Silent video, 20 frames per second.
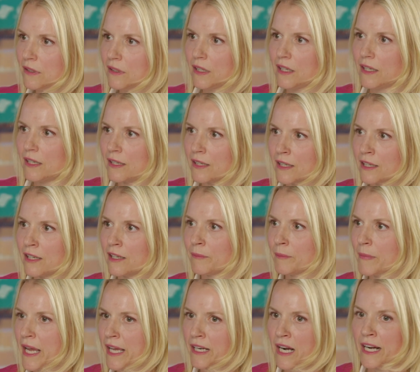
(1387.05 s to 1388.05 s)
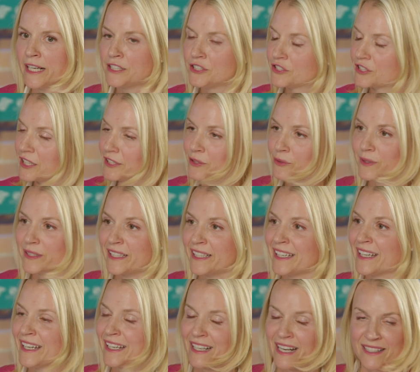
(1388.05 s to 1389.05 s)
And I
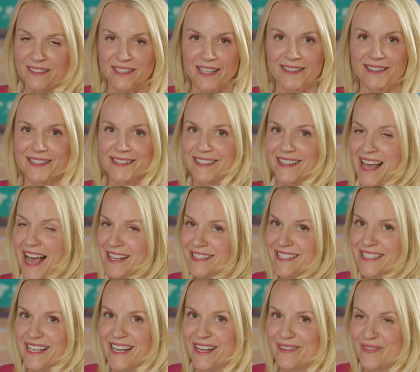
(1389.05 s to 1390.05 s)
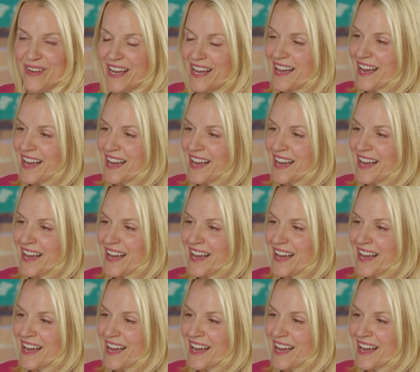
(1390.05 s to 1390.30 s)
genuinely, and I said this last time,